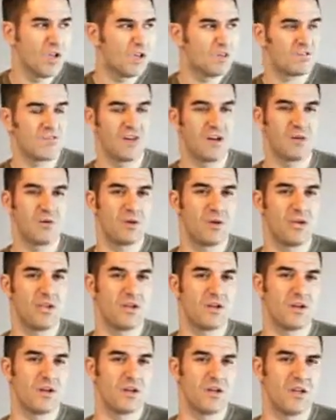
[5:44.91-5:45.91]

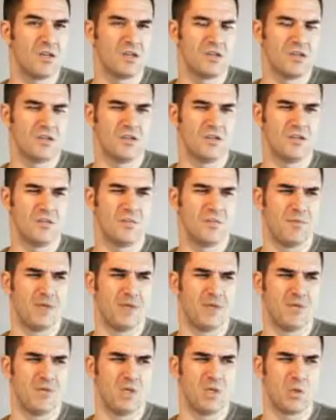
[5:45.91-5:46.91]
very,
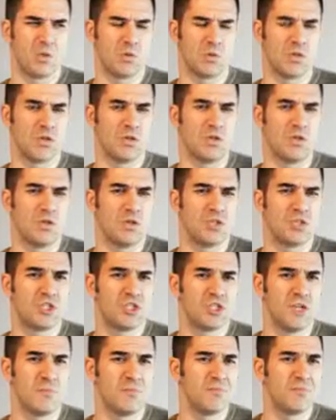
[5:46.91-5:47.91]
the
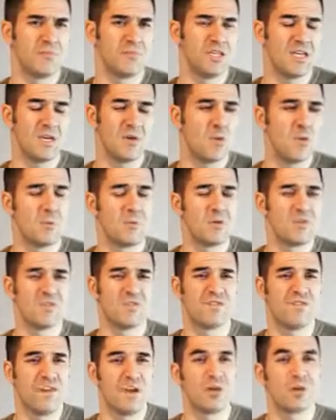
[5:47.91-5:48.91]
gym, the equipment,
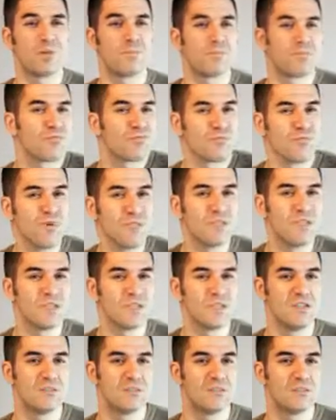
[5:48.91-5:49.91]
very
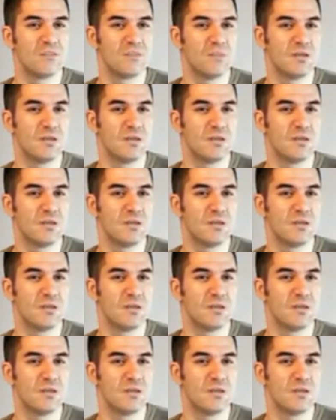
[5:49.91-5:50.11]
primitive,